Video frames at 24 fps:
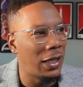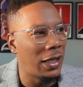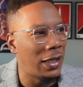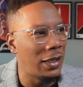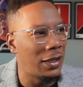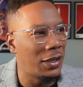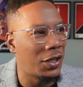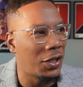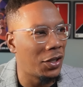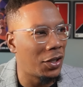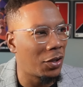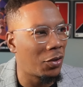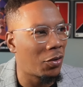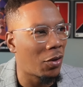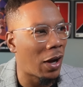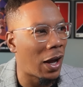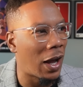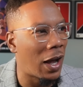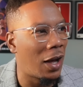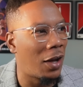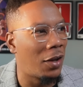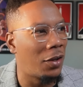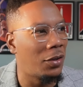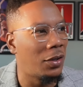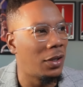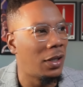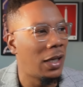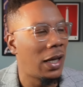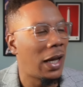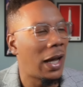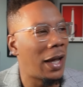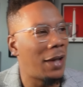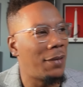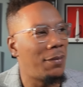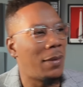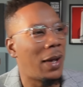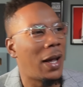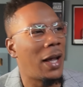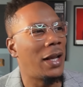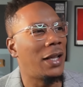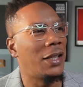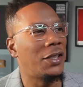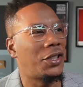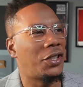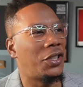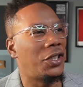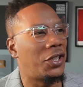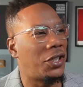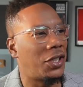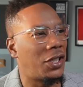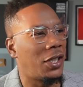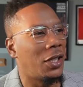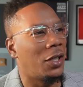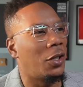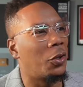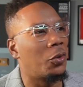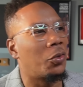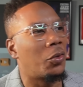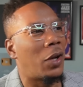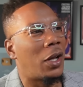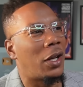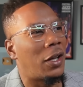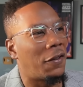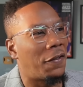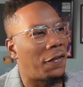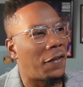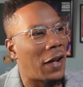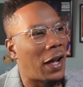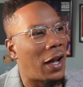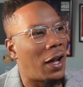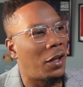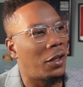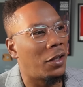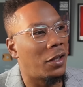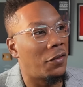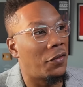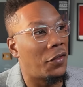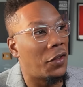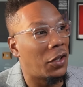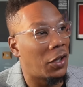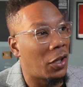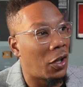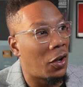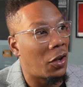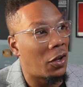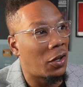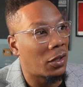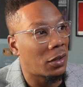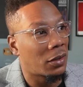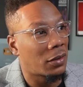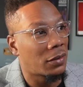into the ground and managed to still run afoul of the law.